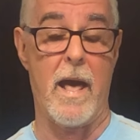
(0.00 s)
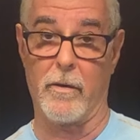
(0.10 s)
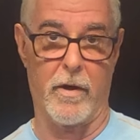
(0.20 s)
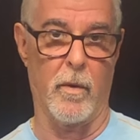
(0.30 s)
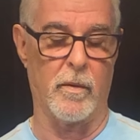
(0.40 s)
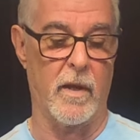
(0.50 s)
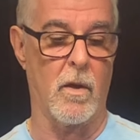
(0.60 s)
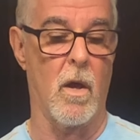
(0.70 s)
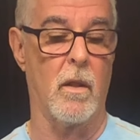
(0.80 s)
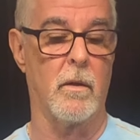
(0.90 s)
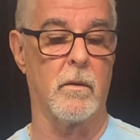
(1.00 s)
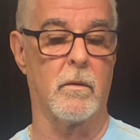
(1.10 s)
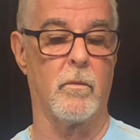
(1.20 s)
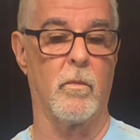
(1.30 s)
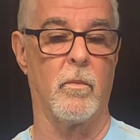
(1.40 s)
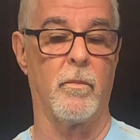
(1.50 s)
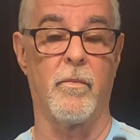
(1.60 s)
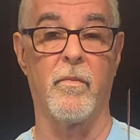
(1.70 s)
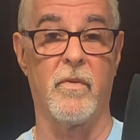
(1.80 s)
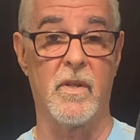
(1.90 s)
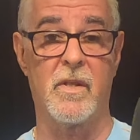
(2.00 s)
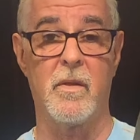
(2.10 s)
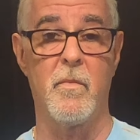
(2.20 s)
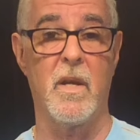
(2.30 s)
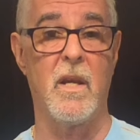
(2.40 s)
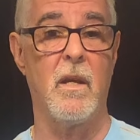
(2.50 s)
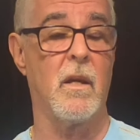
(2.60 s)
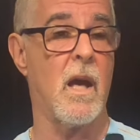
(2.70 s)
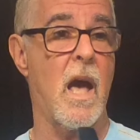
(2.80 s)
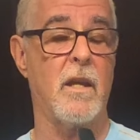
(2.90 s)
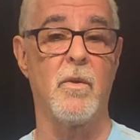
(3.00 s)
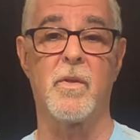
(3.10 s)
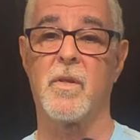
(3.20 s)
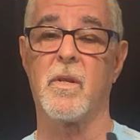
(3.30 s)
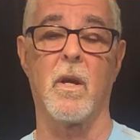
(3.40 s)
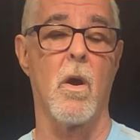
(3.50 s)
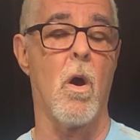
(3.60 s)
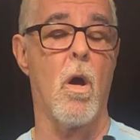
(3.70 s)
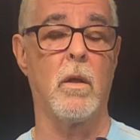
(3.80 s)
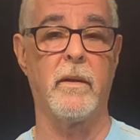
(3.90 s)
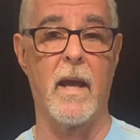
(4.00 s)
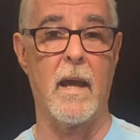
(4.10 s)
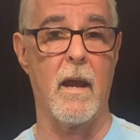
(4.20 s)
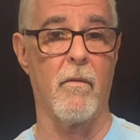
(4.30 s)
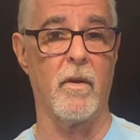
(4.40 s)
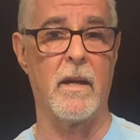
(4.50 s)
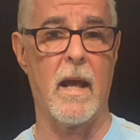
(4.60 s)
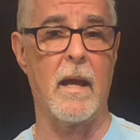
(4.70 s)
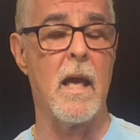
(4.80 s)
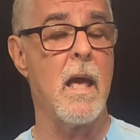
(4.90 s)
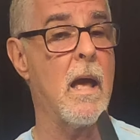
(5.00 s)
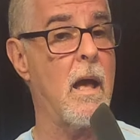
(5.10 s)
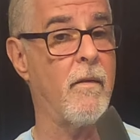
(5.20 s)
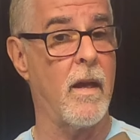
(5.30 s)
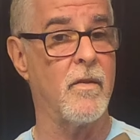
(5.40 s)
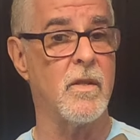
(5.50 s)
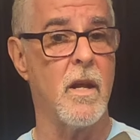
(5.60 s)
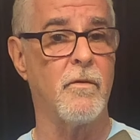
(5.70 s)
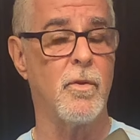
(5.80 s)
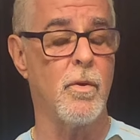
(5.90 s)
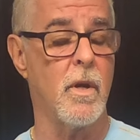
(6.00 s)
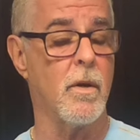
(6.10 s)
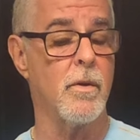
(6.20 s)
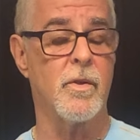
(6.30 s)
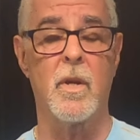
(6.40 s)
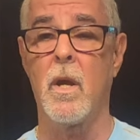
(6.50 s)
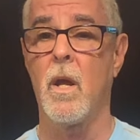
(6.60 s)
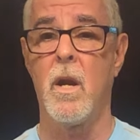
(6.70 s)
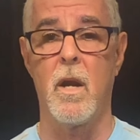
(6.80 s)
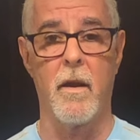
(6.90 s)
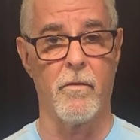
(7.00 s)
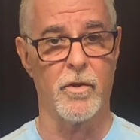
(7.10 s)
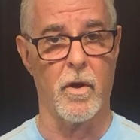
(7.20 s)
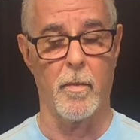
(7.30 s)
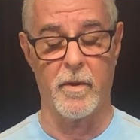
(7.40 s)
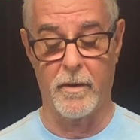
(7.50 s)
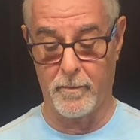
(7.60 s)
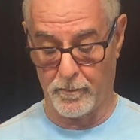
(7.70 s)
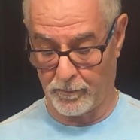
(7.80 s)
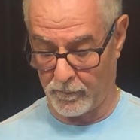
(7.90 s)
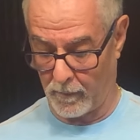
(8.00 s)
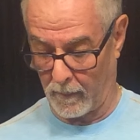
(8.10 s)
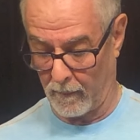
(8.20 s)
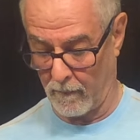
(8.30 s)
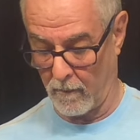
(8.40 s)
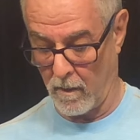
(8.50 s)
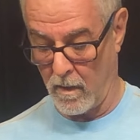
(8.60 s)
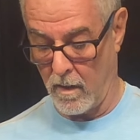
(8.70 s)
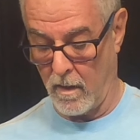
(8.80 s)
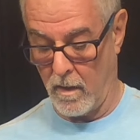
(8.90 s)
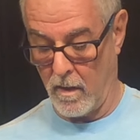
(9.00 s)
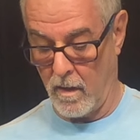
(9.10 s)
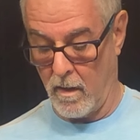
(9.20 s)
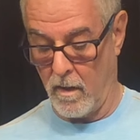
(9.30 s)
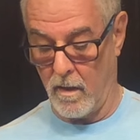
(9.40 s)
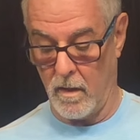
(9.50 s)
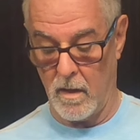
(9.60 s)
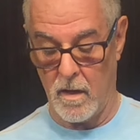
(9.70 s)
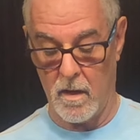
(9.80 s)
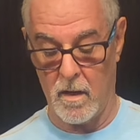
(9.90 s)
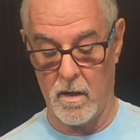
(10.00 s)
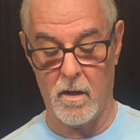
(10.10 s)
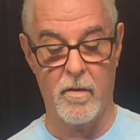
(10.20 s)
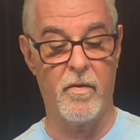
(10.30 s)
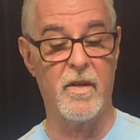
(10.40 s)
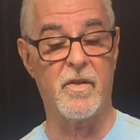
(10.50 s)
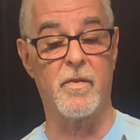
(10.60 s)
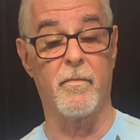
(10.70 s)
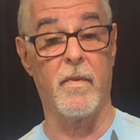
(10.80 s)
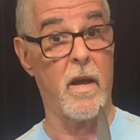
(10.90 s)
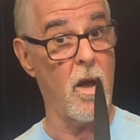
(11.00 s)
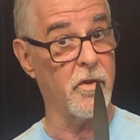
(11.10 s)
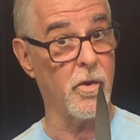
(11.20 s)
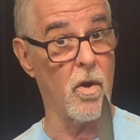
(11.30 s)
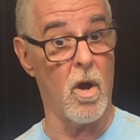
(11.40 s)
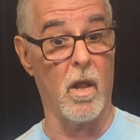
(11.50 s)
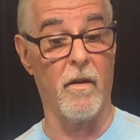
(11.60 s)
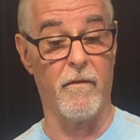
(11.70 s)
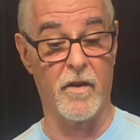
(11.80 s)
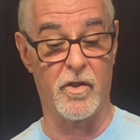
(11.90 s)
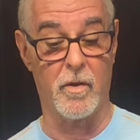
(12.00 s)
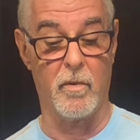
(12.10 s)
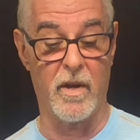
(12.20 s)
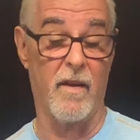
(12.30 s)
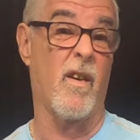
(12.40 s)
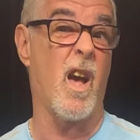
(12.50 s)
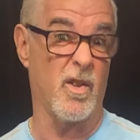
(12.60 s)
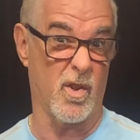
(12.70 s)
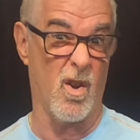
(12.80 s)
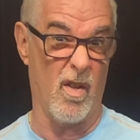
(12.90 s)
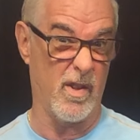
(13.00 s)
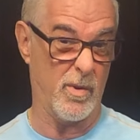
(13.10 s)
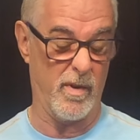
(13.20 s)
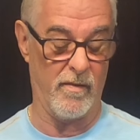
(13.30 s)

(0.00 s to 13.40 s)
I don't care what they call it. This, to me, I use this thing all day, every day. I've had this knife 2 years, never sharpened it. This, they also call a vegetable knife. I also call this